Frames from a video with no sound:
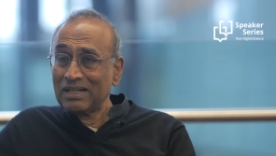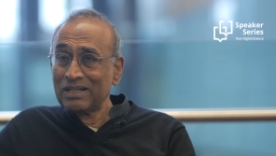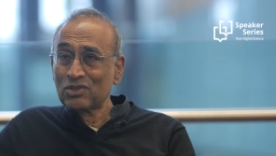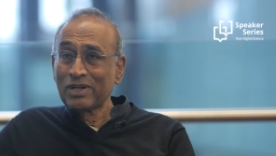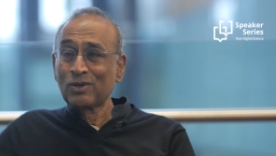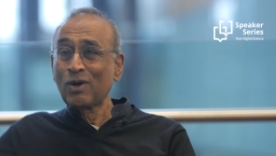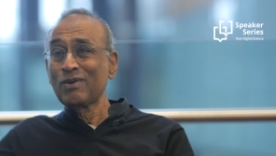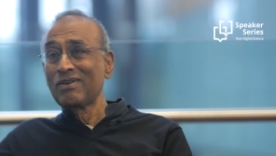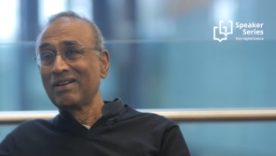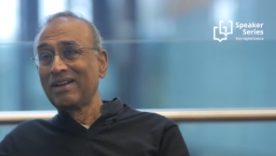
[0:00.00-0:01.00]
Uh, so I'd
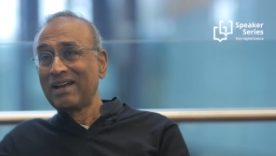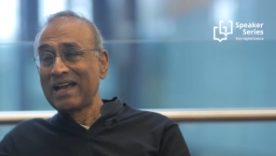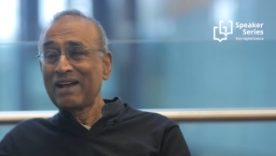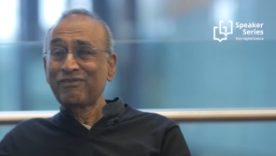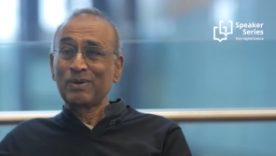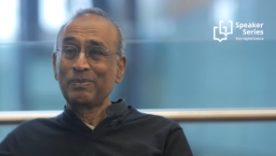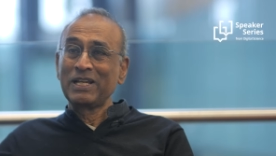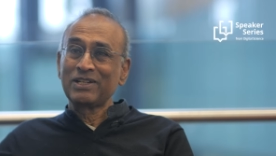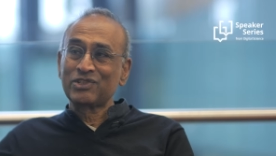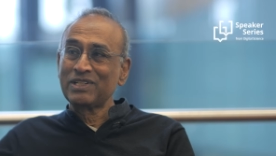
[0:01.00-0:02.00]
gone after
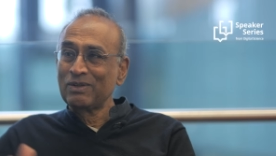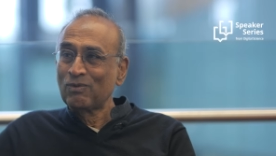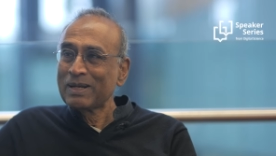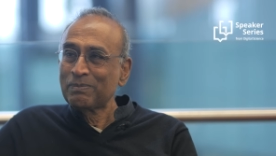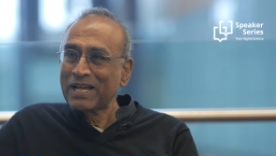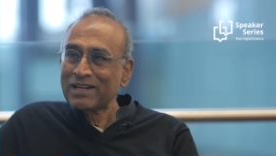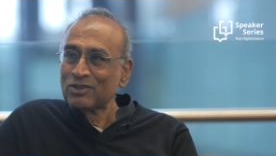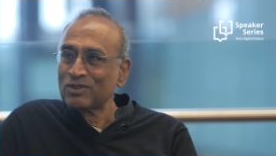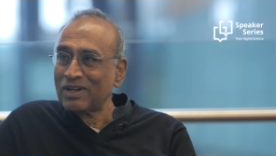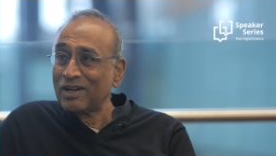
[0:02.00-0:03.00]
PhD right
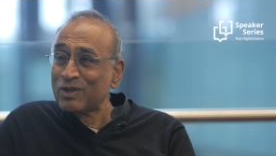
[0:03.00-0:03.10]
back to mm-hmm.